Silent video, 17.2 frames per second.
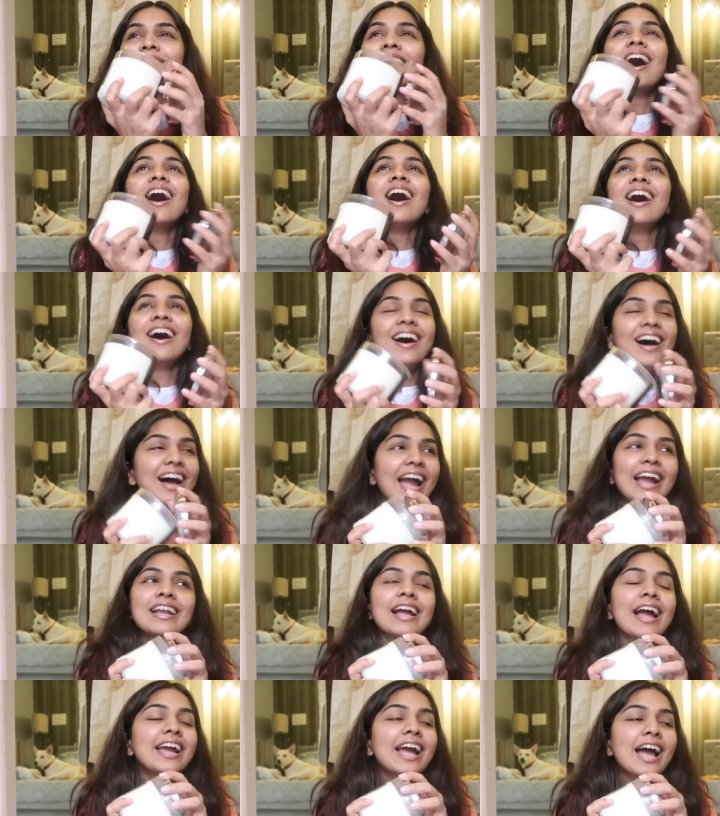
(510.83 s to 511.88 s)
Haha,
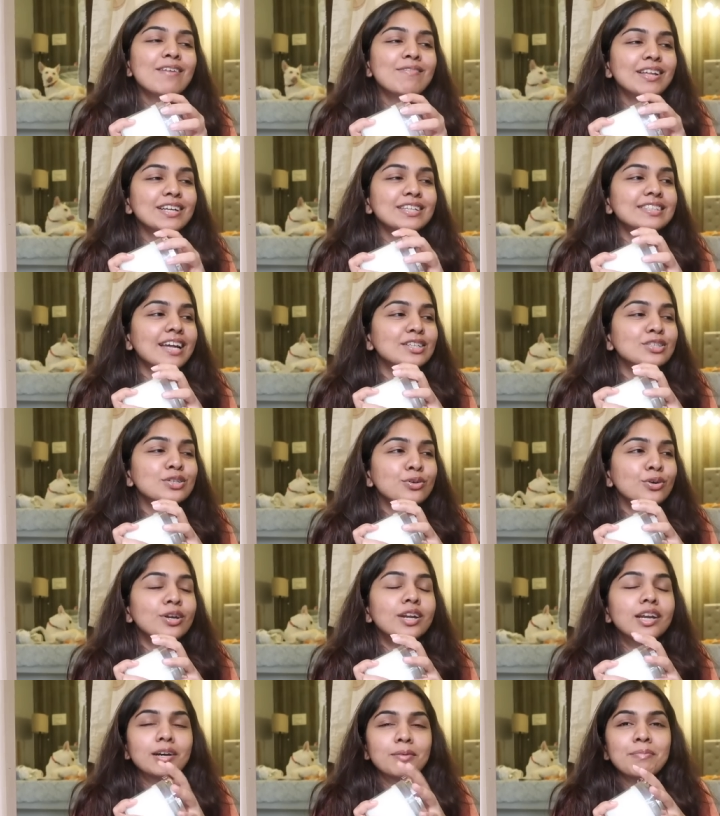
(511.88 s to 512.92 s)
I have like such
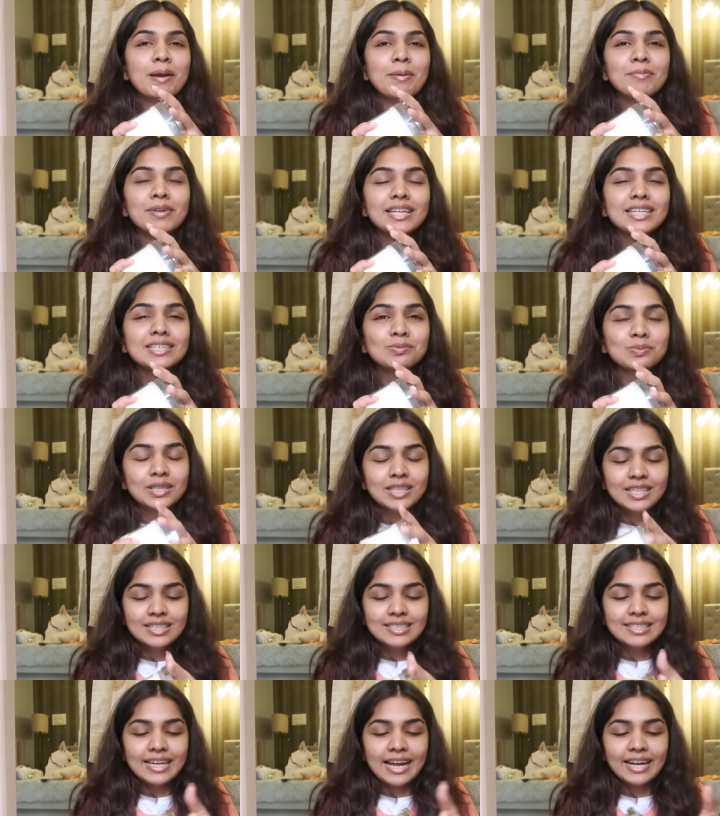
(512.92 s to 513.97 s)
good memories with
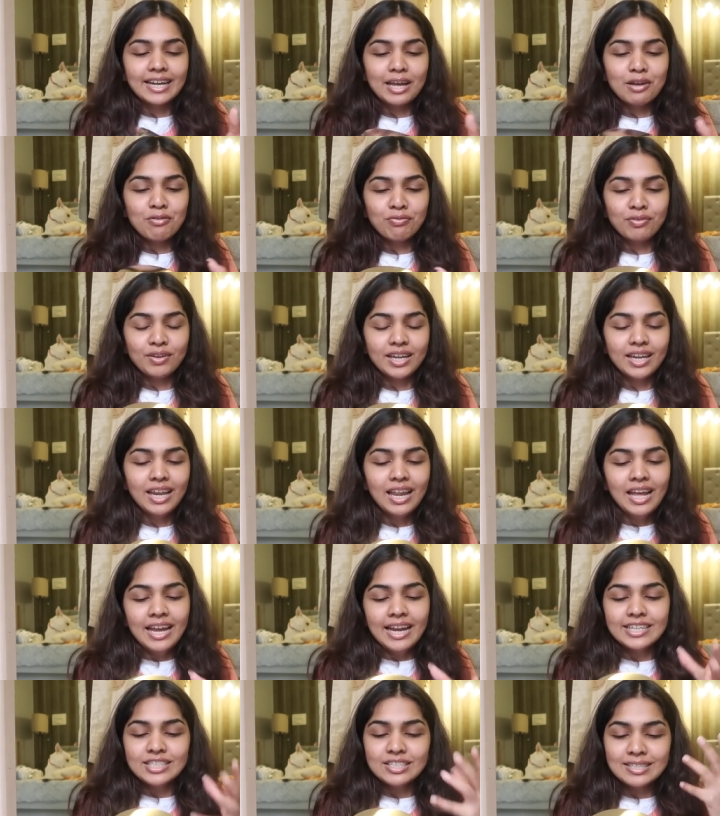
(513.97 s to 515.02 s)
this scent, I feel.
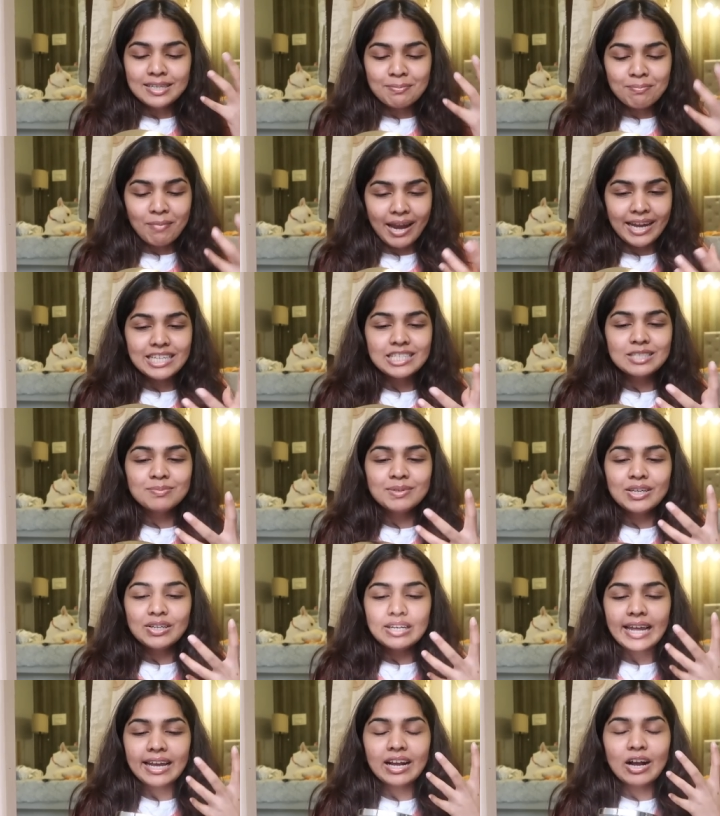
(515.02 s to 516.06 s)
It just reminds
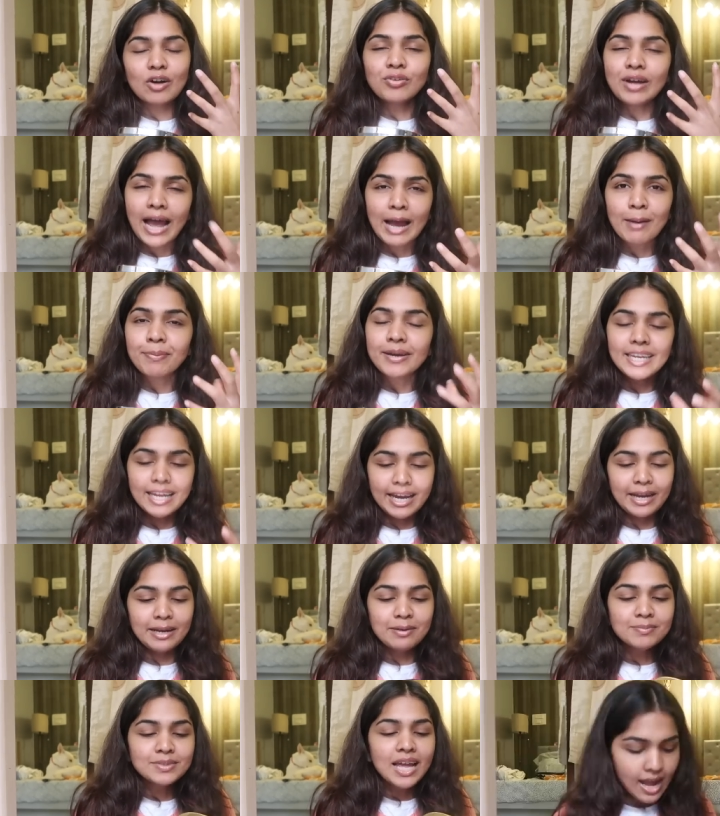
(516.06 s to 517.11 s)
me like of happy
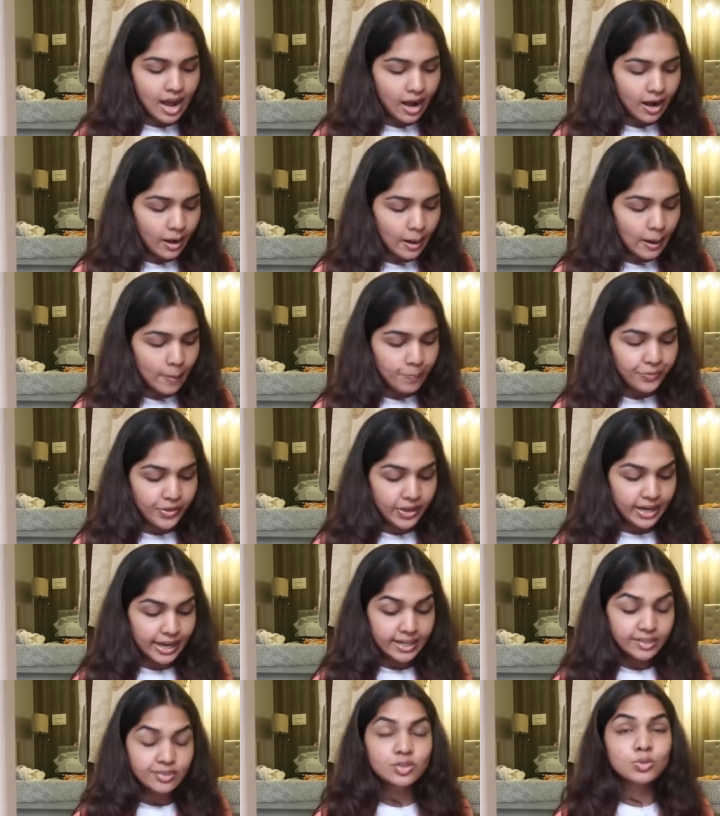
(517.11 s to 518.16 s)
times. The
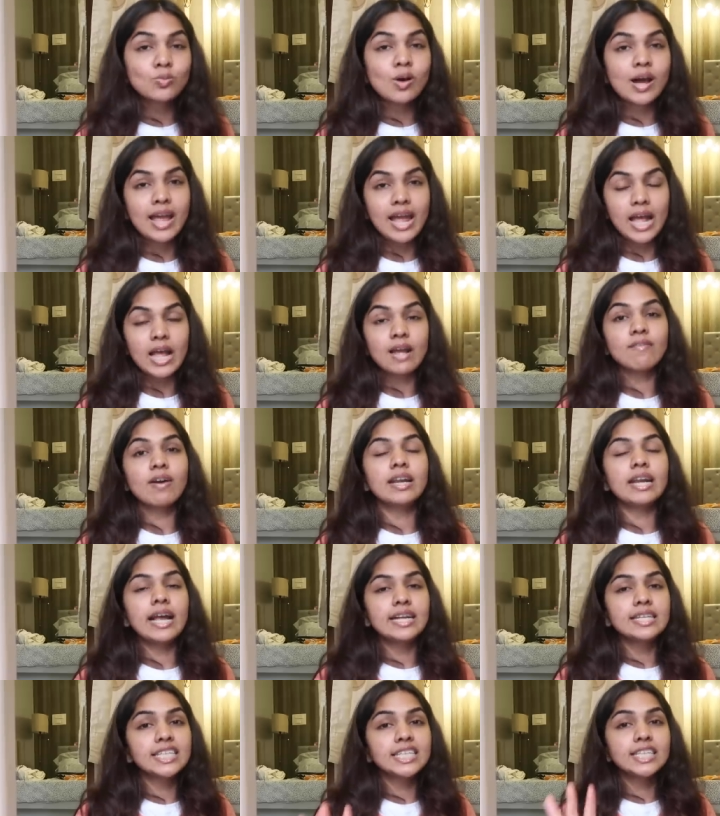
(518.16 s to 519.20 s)
next two I have are
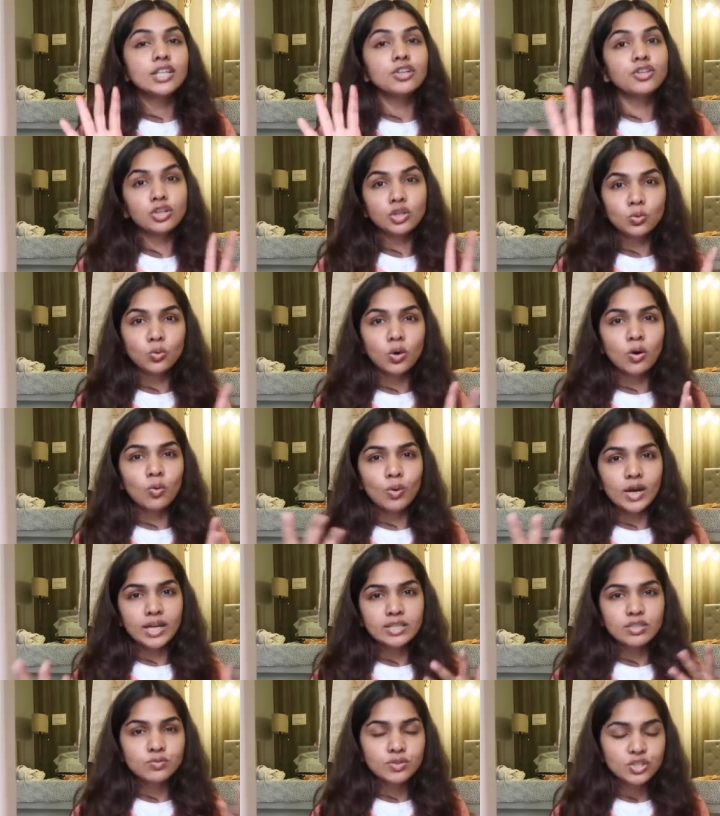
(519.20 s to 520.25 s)
actually the newer
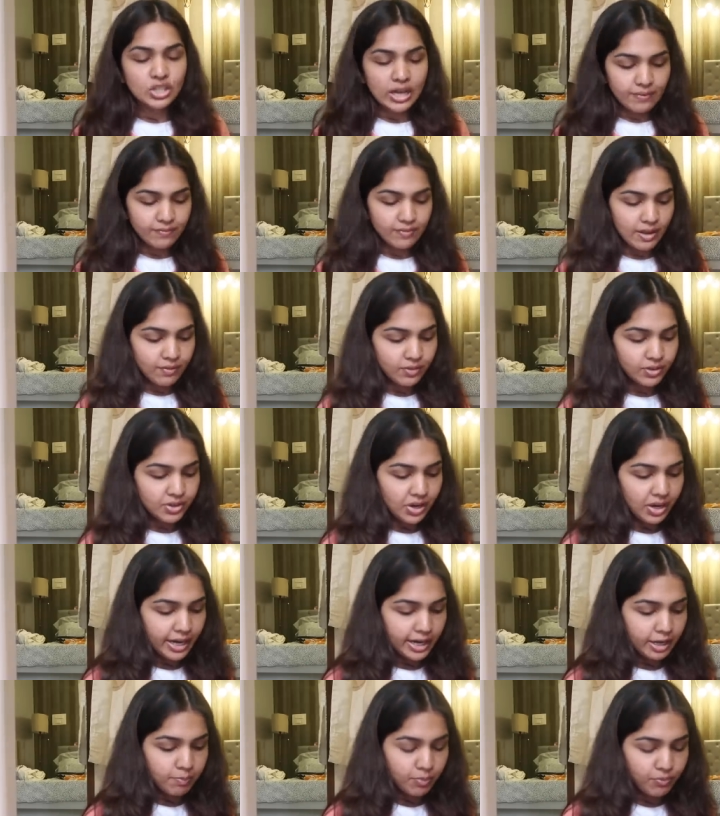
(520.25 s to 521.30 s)
ones, which I've never
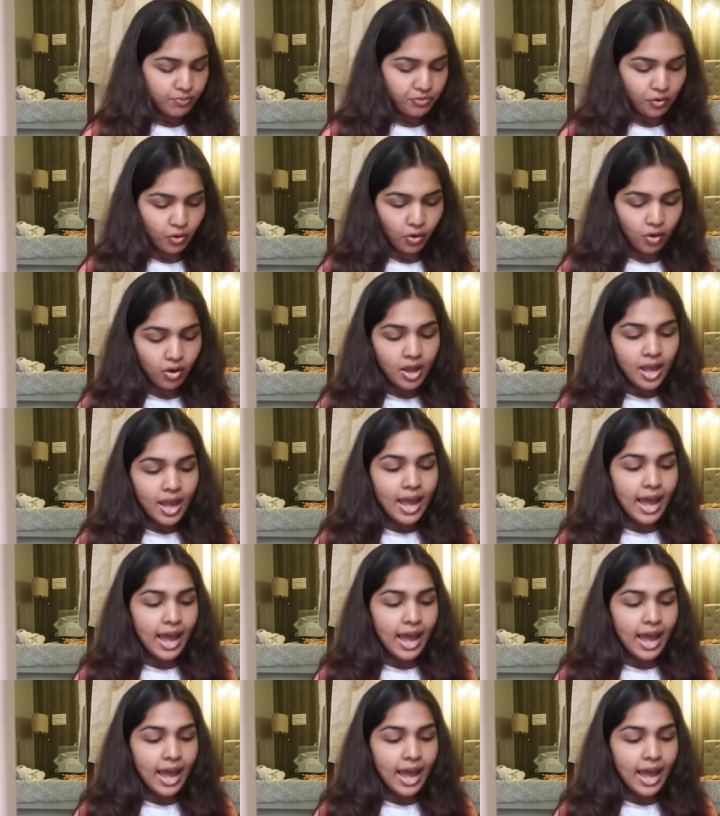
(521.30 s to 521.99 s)
tried before.